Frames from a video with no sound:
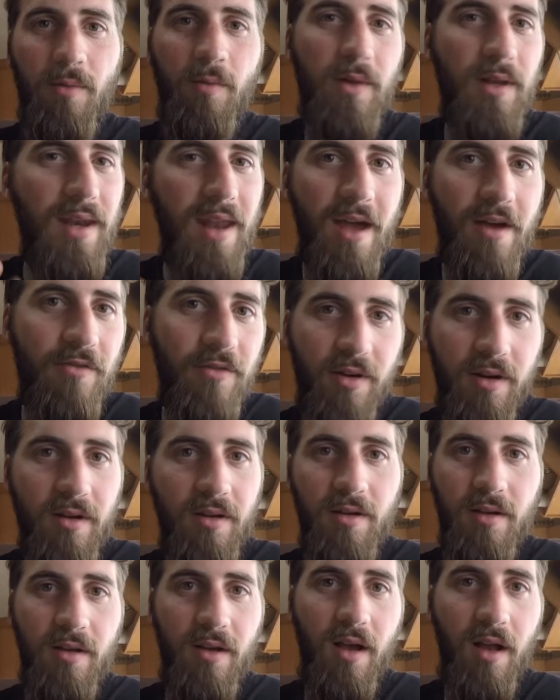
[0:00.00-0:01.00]
we never
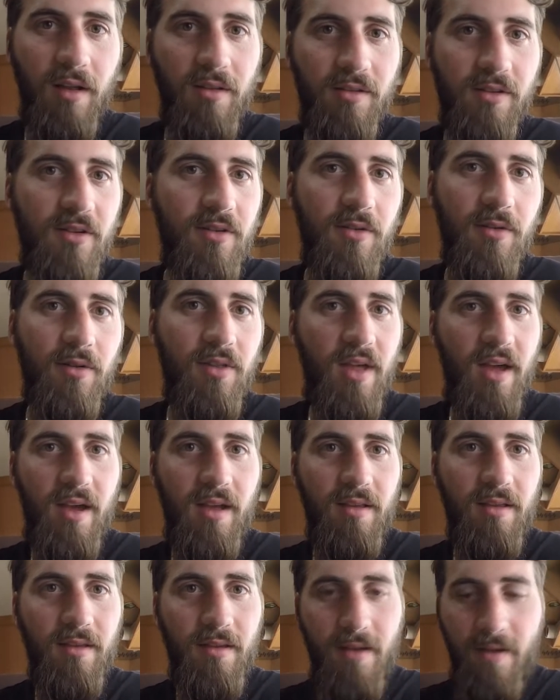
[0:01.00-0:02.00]
unscrew
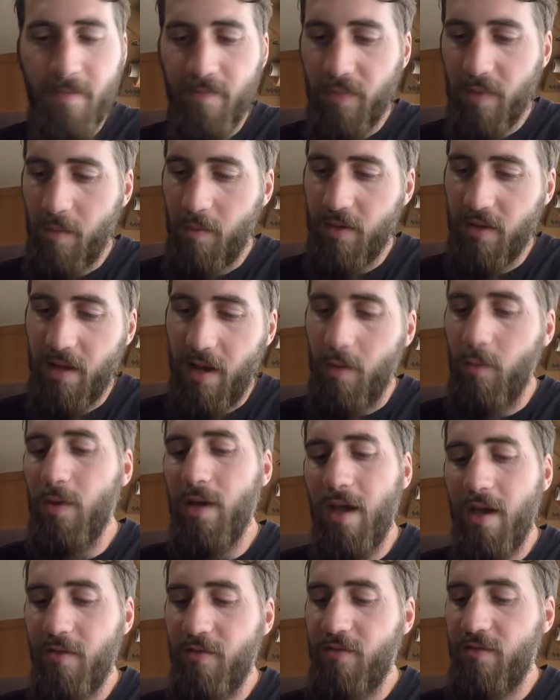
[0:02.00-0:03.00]
that, but now we
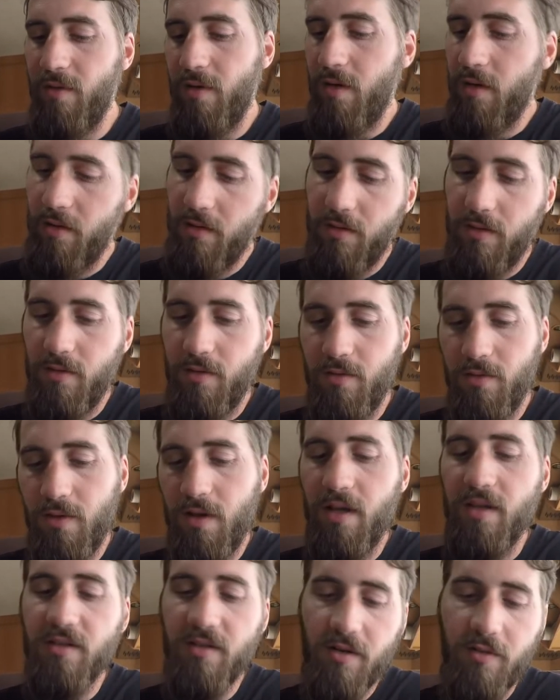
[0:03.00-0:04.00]
have to
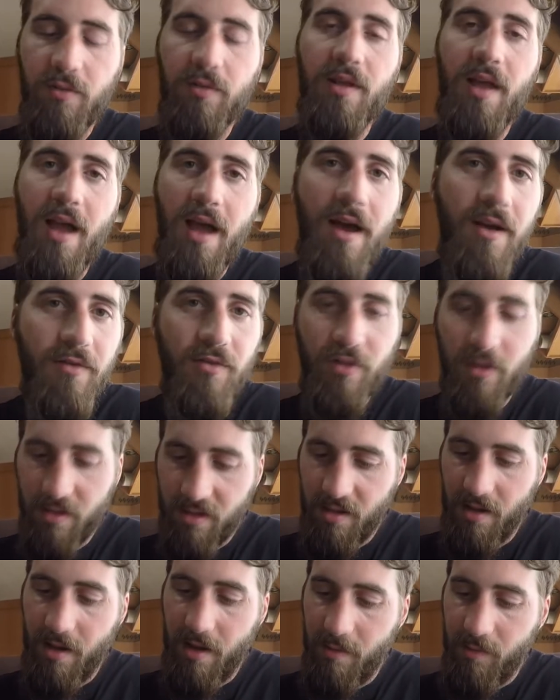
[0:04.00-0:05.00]
unscrew it every
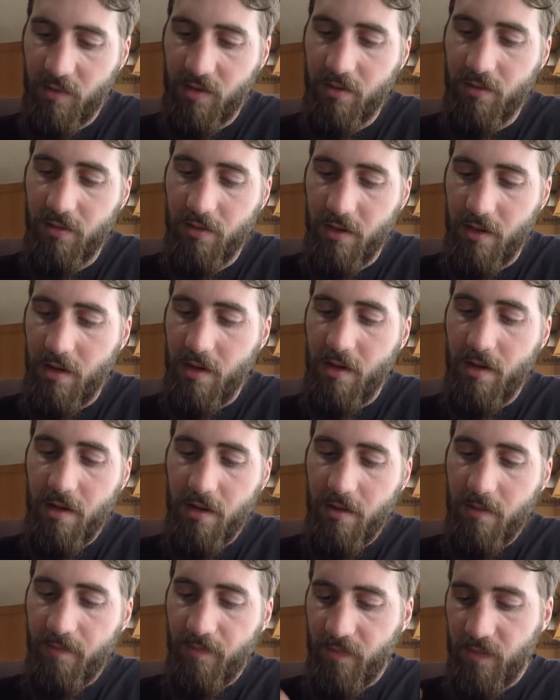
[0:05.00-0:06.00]
time to
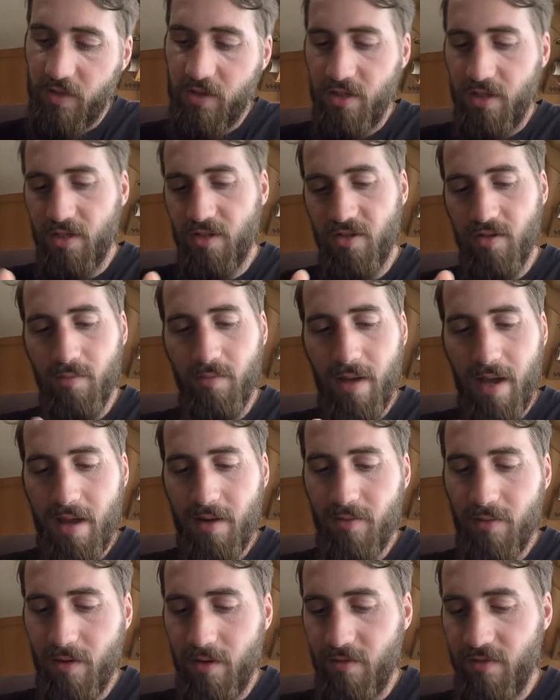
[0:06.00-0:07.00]
charge the
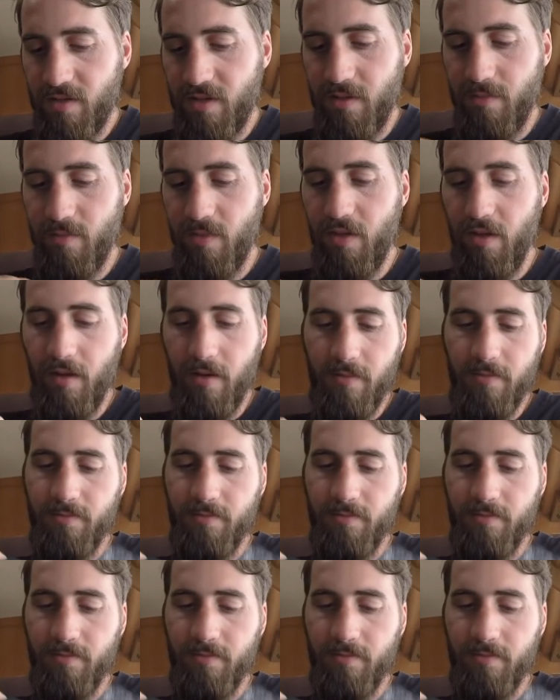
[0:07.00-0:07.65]
battery of something.